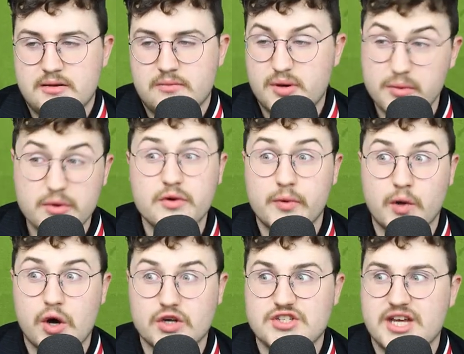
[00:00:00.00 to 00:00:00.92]
But we'll
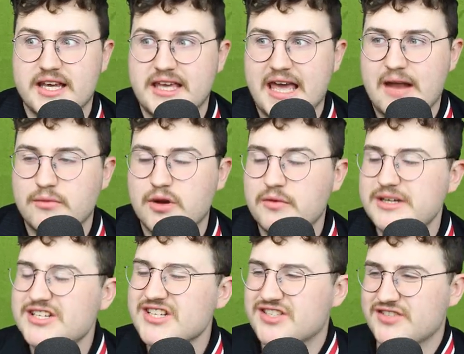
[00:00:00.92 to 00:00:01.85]
watch it again, will we?
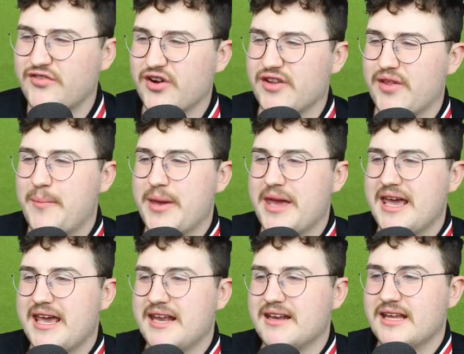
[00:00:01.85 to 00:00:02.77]
Just for the
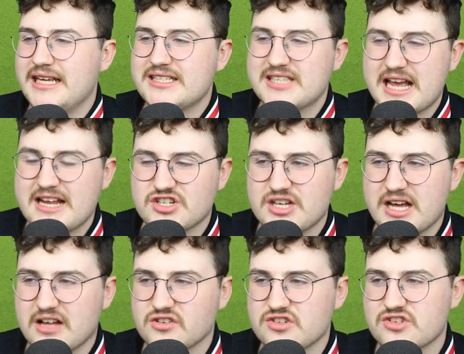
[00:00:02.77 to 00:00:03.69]
pain. He sent
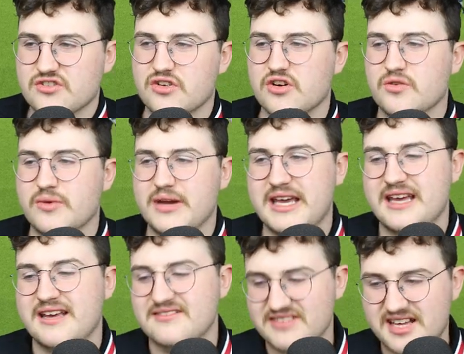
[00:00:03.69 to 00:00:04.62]
Snellers the wrong
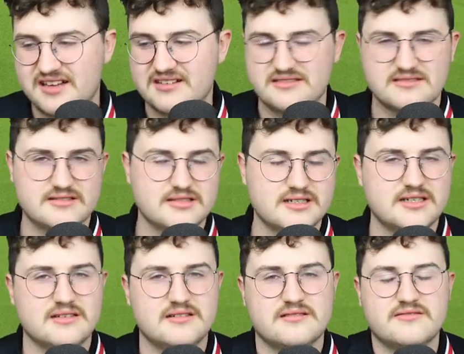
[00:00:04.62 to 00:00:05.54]
way.
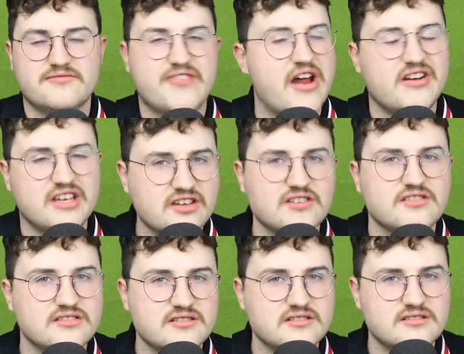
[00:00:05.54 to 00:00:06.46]
Very good.